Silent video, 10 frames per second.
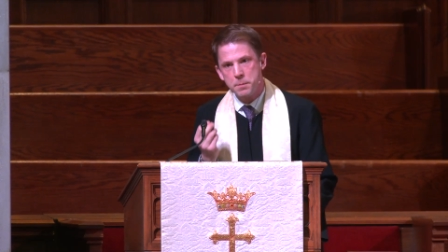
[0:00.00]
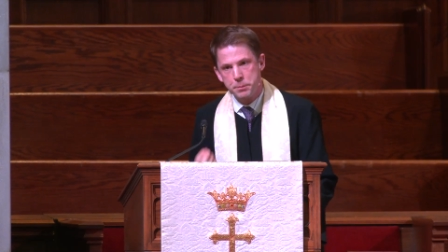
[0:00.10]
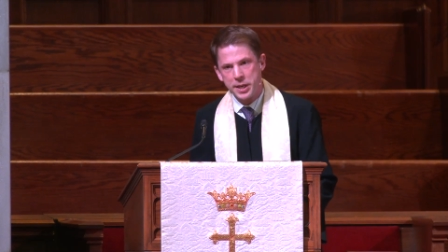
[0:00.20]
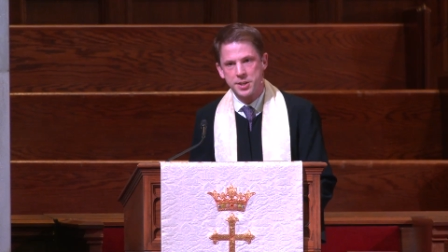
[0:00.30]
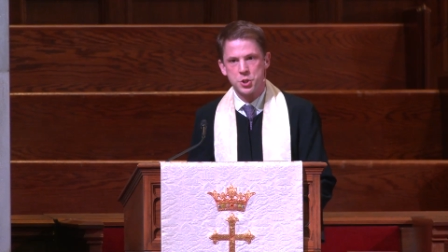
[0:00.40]

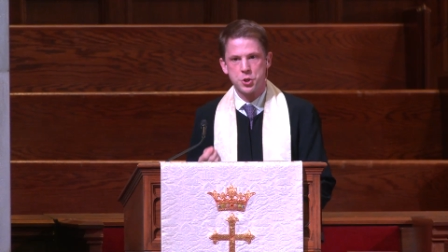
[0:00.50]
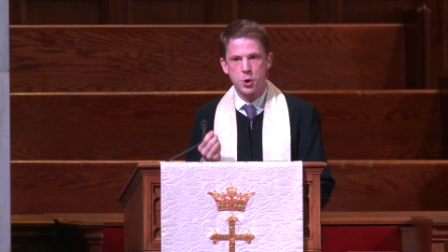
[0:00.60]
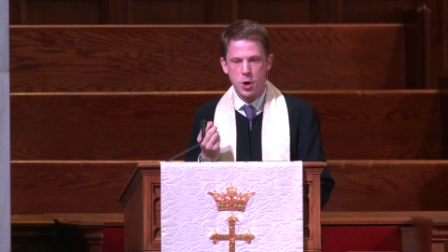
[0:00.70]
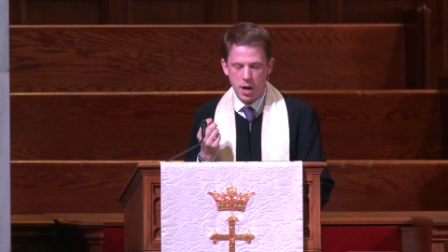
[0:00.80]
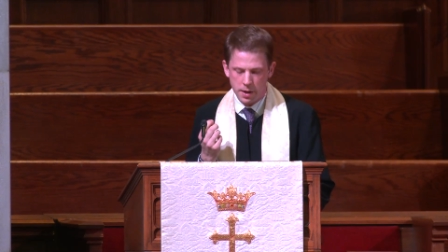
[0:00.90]

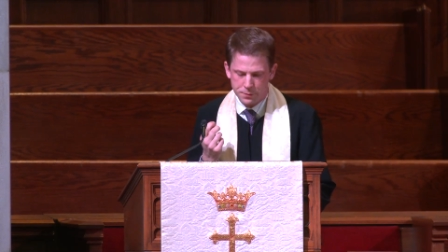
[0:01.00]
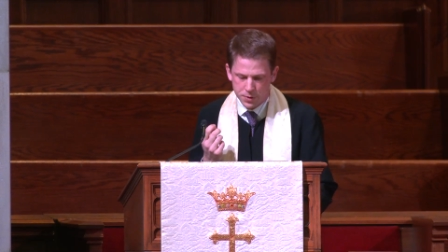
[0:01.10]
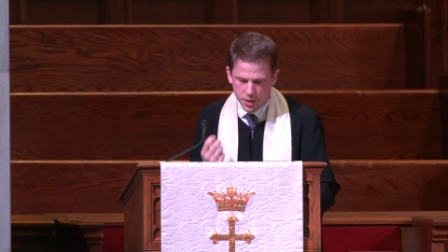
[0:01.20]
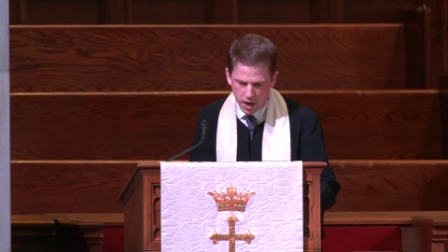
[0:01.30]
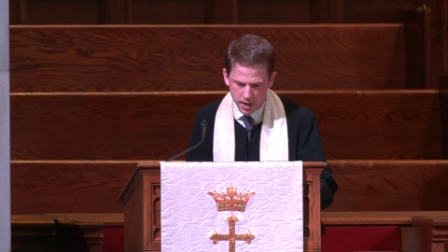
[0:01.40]
picture
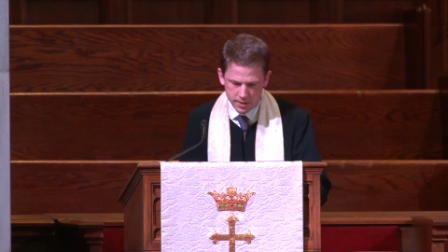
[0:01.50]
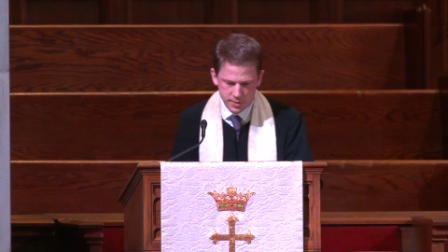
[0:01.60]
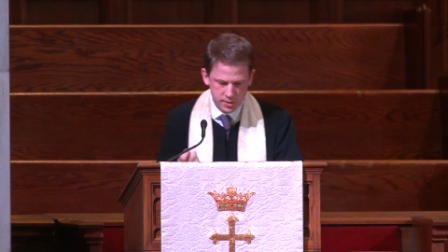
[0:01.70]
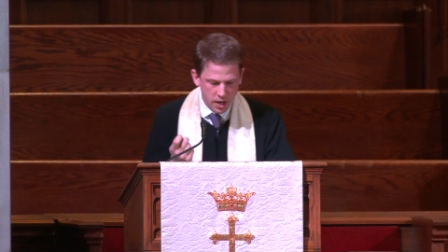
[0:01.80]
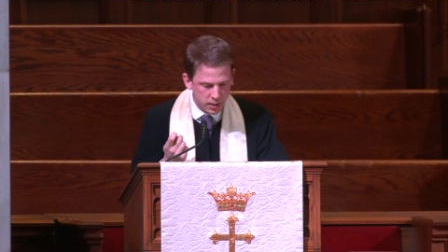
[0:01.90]
of
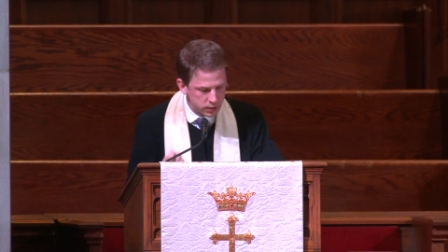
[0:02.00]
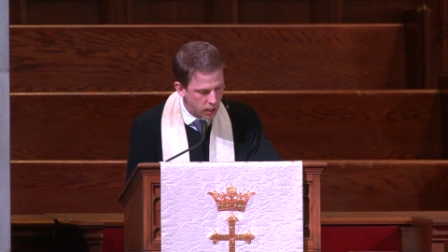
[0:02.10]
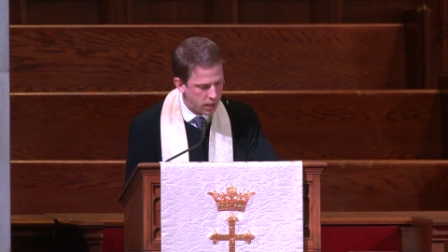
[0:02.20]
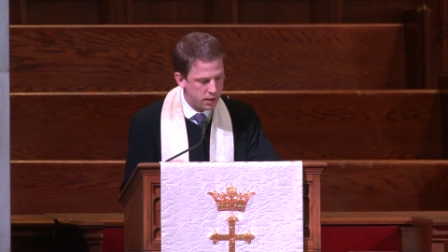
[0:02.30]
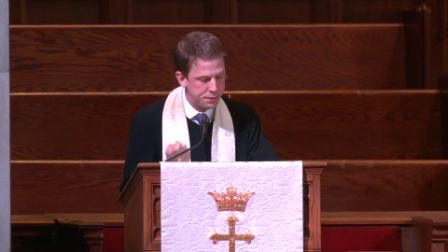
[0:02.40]
God's
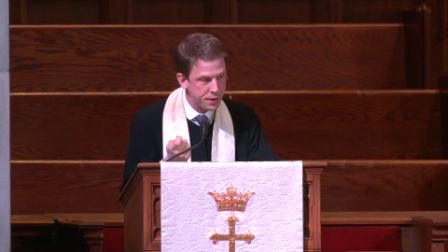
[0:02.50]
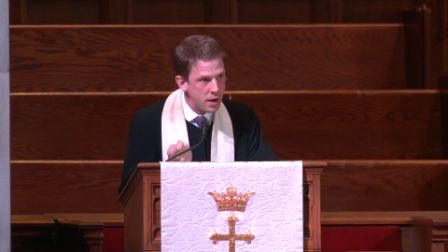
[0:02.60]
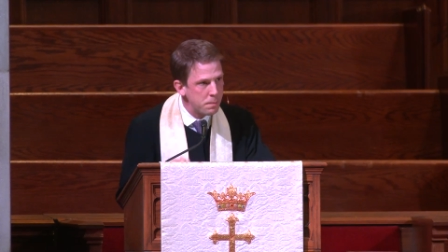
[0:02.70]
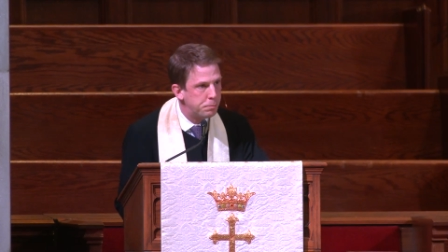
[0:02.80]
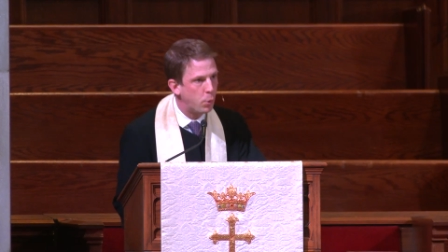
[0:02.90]
love
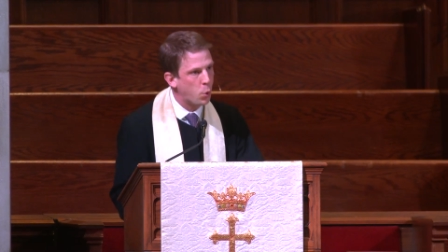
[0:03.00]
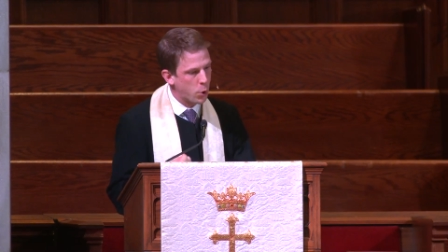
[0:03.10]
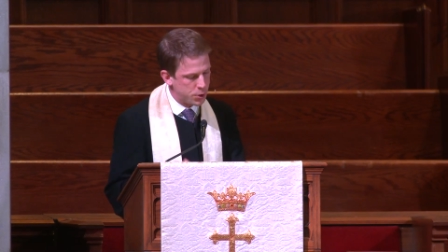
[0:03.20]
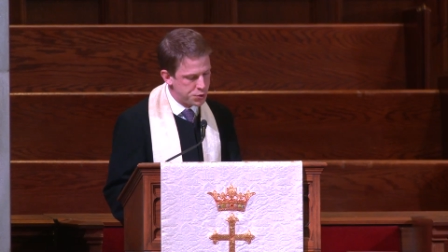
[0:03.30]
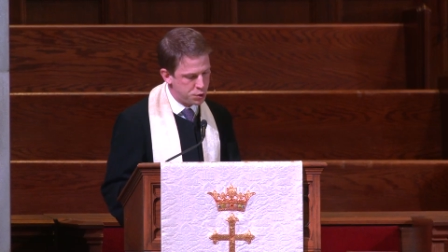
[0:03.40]

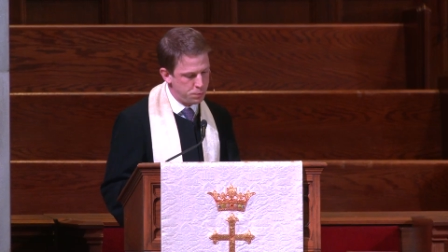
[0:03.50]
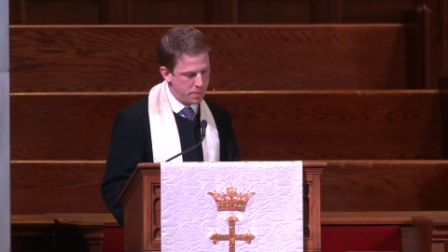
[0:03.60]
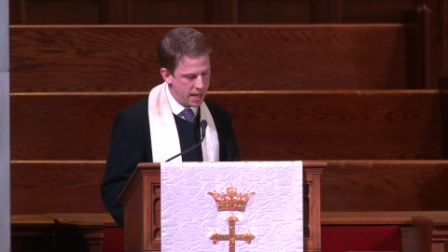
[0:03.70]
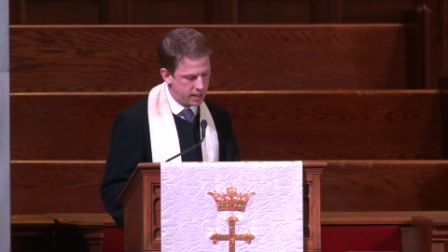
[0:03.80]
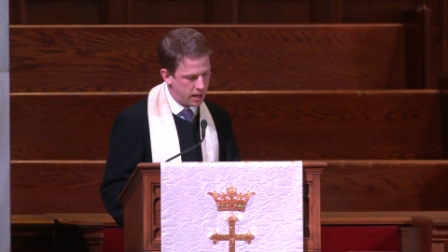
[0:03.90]
born to
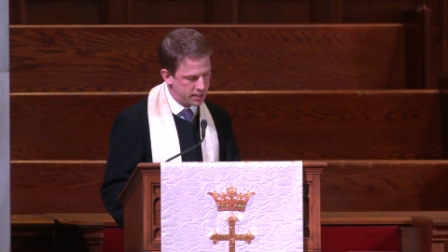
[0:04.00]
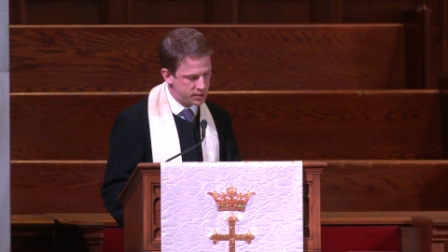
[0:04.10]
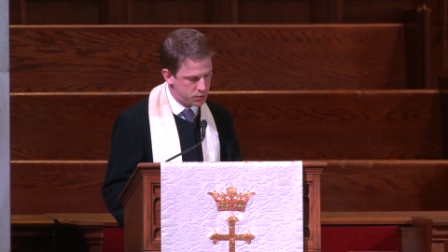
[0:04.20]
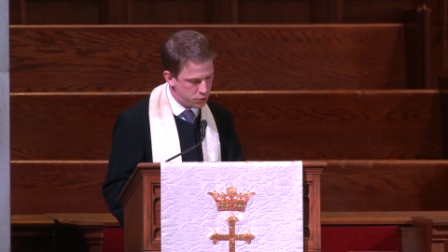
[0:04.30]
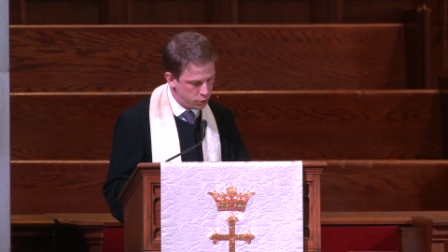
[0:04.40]
make
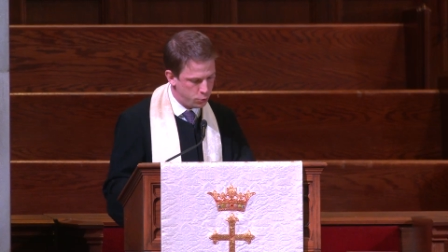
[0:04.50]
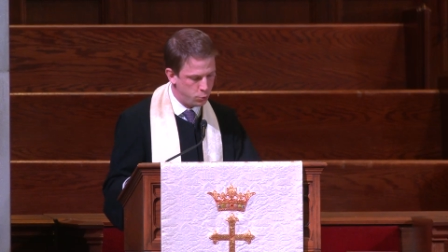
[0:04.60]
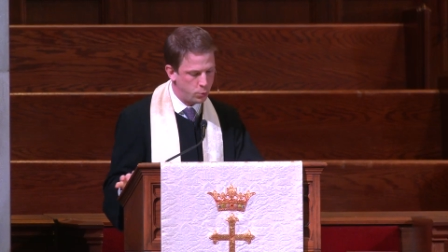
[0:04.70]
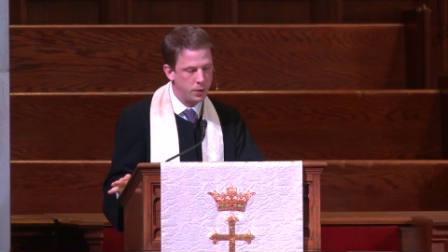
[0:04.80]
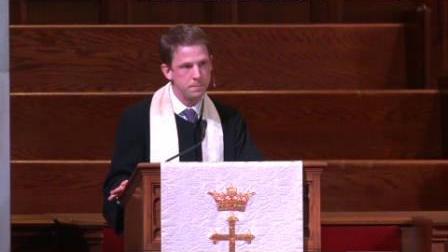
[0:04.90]
us
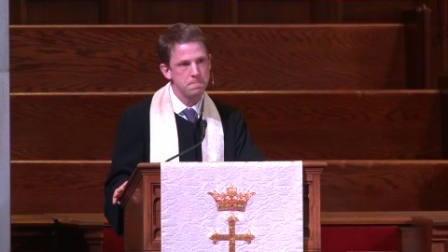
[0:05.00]
new.